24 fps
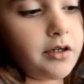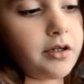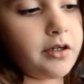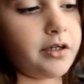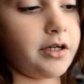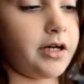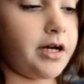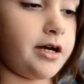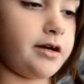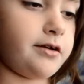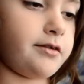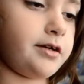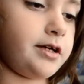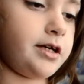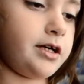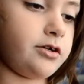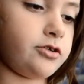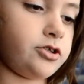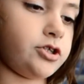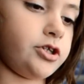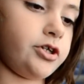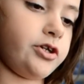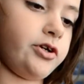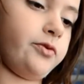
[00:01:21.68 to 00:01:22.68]
yeah, I'll
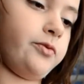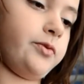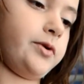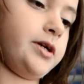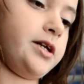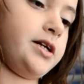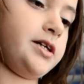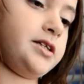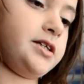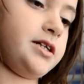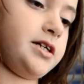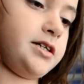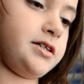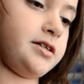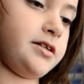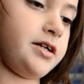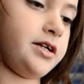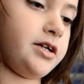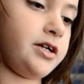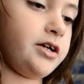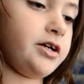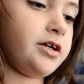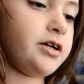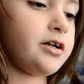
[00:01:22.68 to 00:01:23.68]
show you what it does
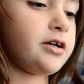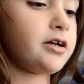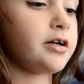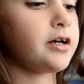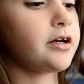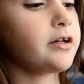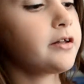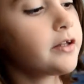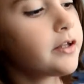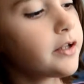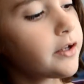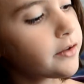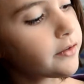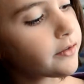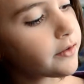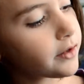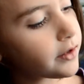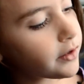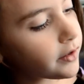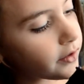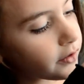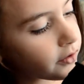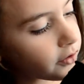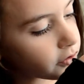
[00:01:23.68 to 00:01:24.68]
later. And then
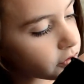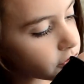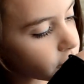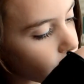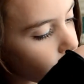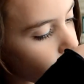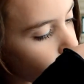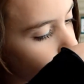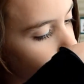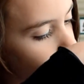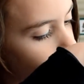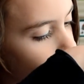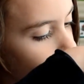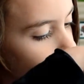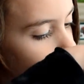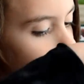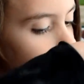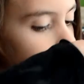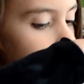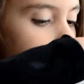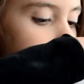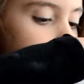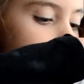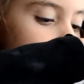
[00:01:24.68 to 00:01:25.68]
there's a hole and